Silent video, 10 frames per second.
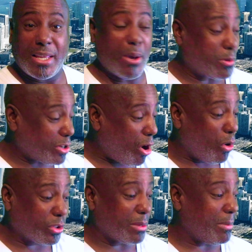It was
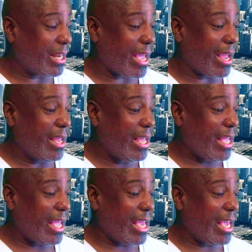holding me there.
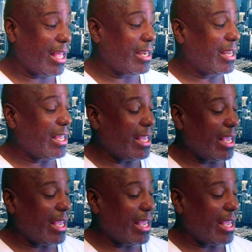And